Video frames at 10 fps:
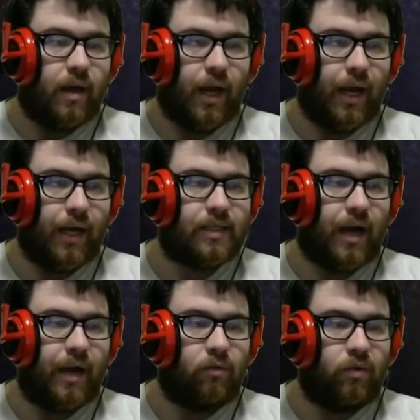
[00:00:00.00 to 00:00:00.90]
and
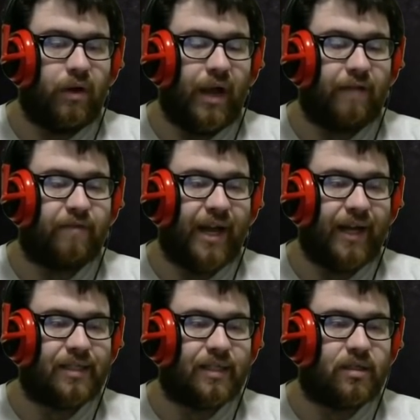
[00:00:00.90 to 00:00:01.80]
I will have
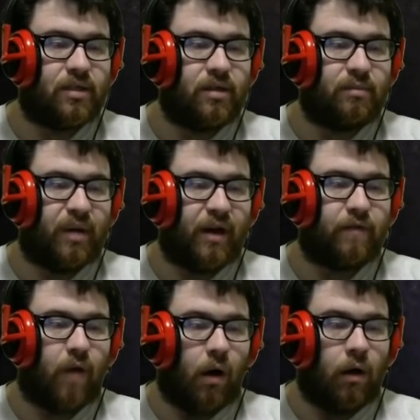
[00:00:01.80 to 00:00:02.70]
access to the
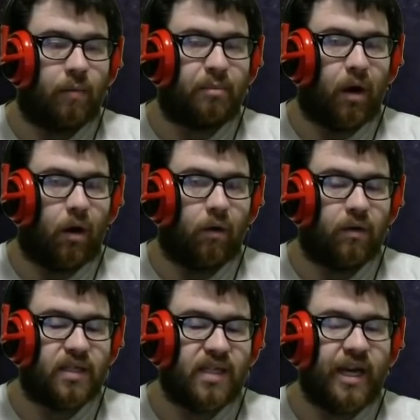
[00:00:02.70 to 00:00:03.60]
buff up all
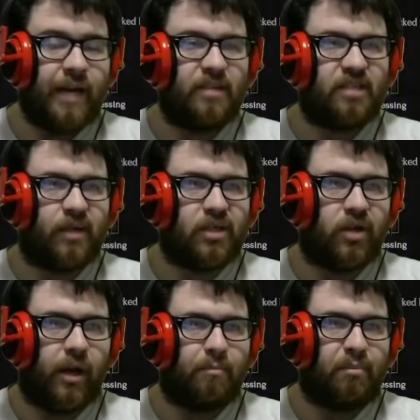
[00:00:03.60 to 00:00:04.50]
the time, especially
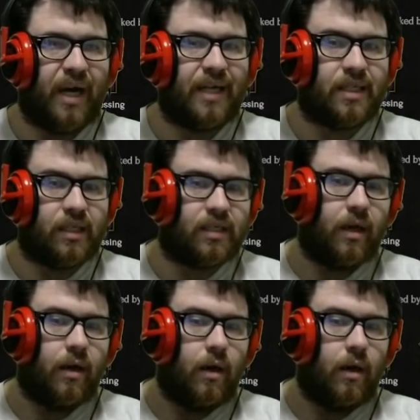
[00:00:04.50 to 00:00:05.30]
on bosses.